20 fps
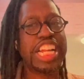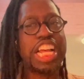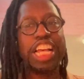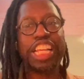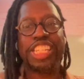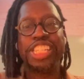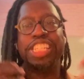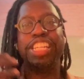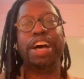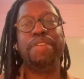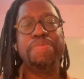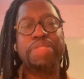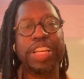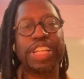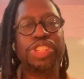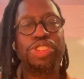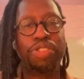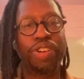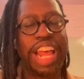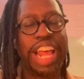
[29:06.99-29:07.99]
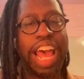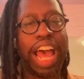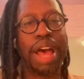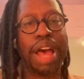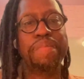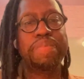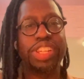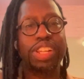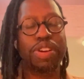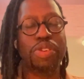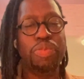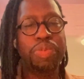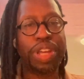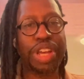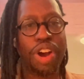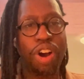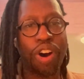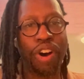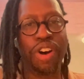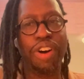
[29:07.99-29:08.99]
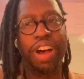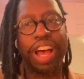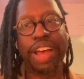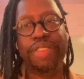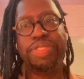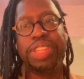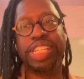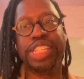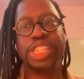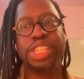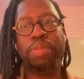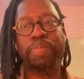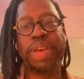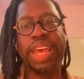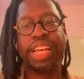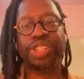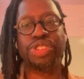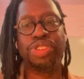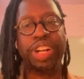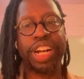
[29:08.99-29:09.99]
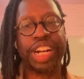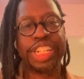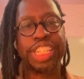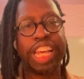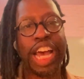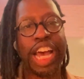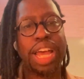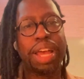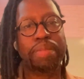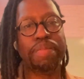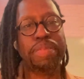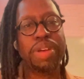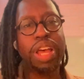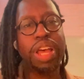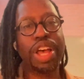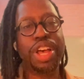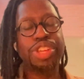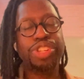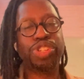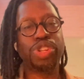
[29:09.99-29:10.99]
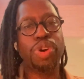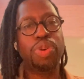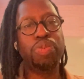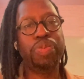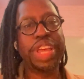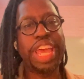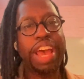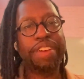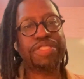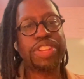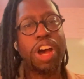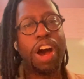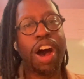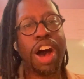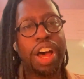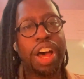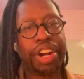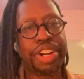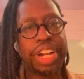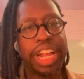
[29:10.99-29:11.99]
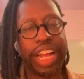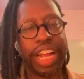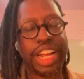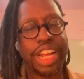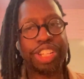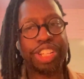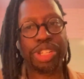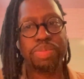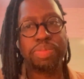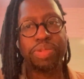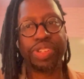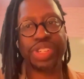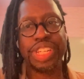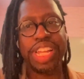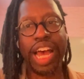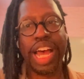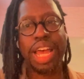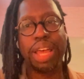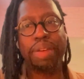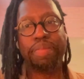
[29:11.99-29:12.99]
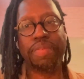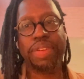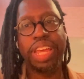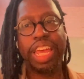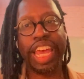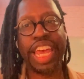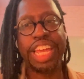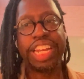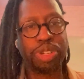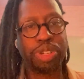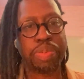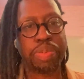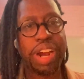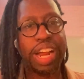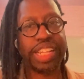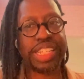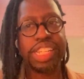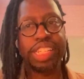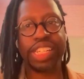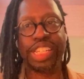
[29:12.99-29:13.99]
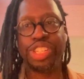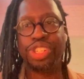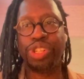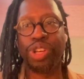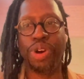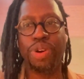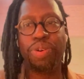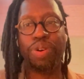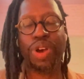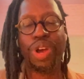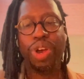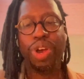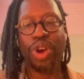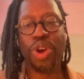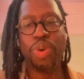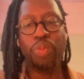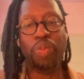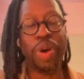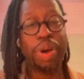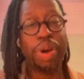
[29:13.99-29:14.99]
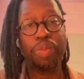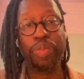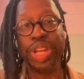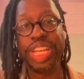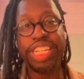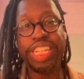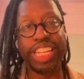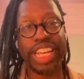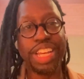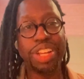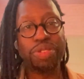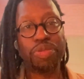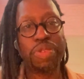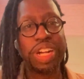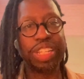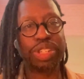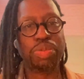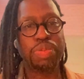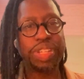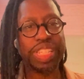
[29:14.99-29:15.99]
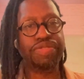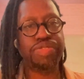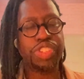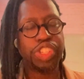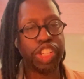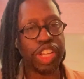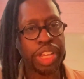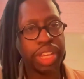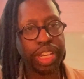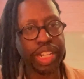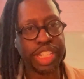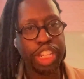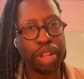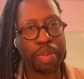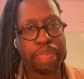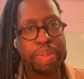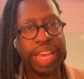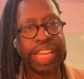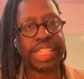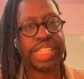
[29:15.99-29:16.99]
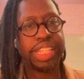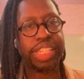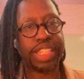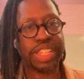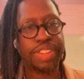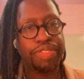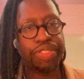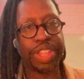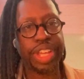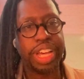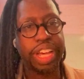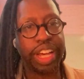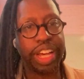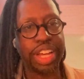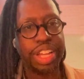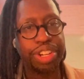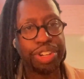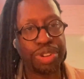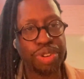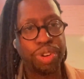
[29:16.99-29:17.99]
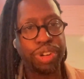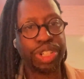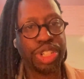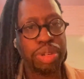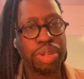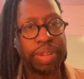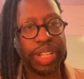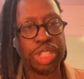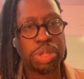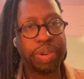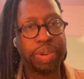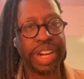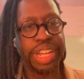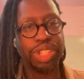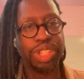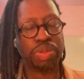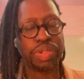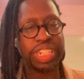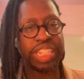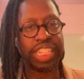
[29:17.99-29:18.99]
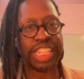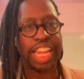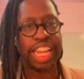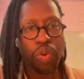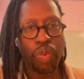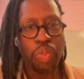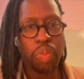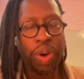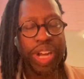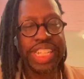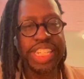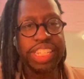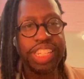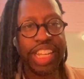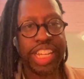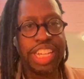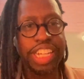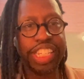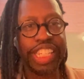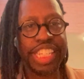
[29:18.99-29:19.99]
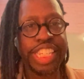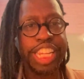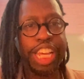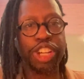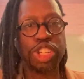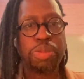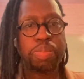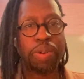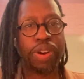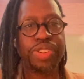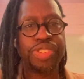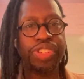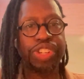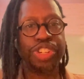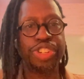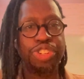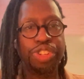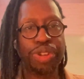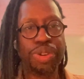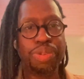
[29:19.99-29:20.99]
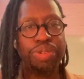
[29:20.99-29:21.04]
Something's going to happen. We all have these demands on our time. So we have to honor that customer's time and process. And so what we did was we took it to the basics of the Nordstrom experience, which is like, what does a good salesperson do?